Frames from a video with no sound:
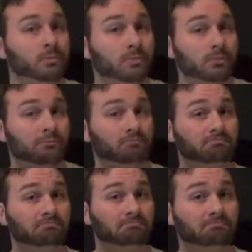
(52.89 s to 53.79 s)
Just 10
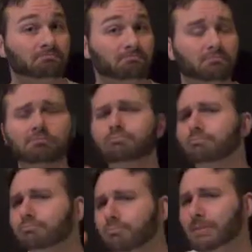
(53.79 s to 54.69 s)
minutes,
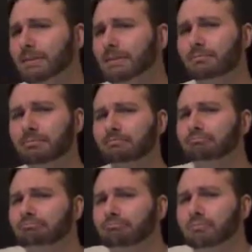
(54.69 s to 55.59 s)
undisturbed.
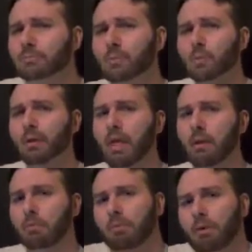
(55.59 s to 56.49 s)
And when I say nothing,
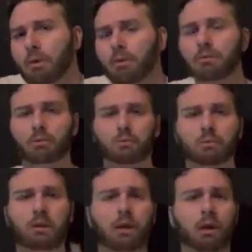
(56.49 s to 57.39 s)
I do mean nothing.
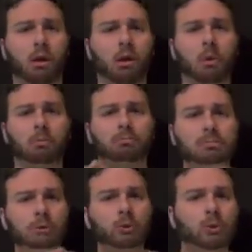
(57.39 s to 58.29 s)
So
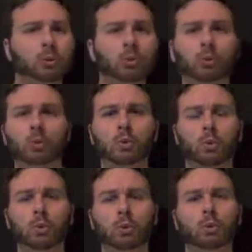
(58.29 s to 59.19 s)
that's no
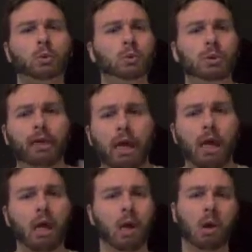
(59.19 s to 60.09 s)
emailing, texting,
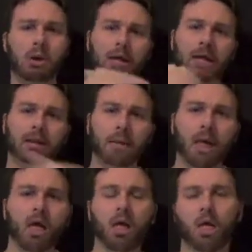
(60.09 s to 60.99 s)
no internet, no
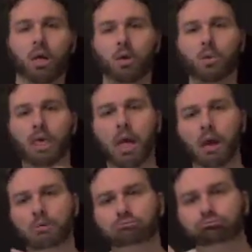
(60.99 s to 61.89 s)
TV, no
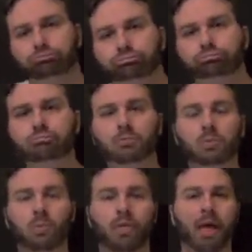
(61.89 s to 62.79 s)
chatting, no eating, no
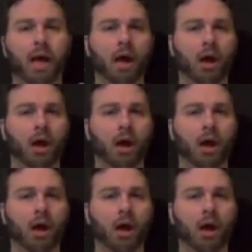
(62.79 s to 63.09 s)
reading.